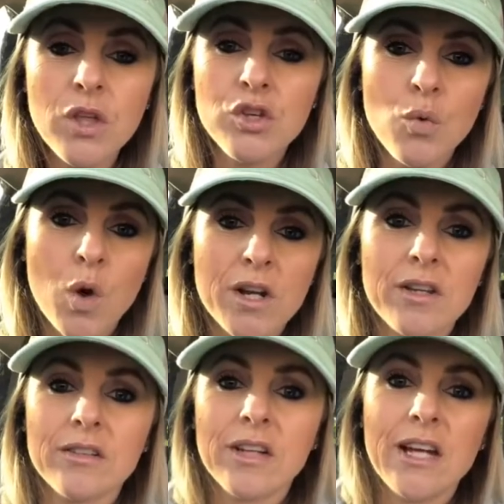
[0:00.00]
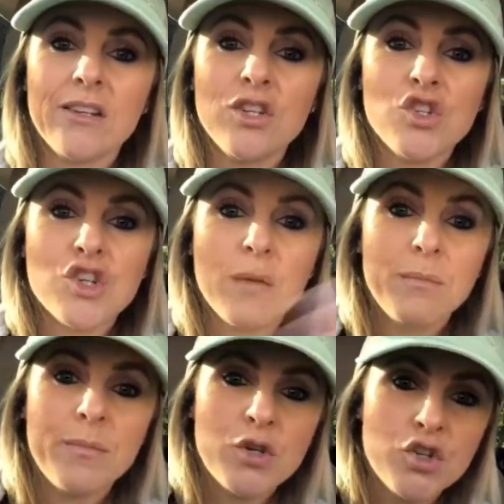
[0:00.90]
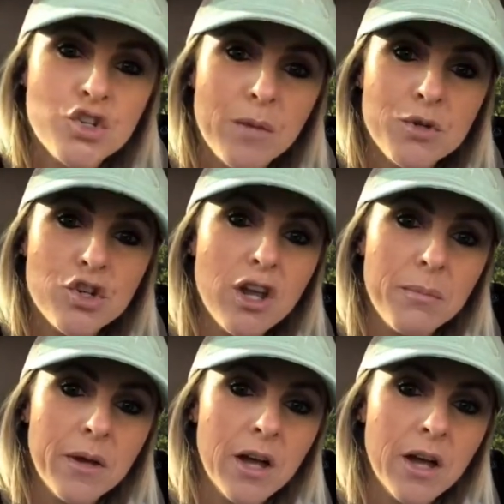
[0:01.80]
you want to kind of jump ship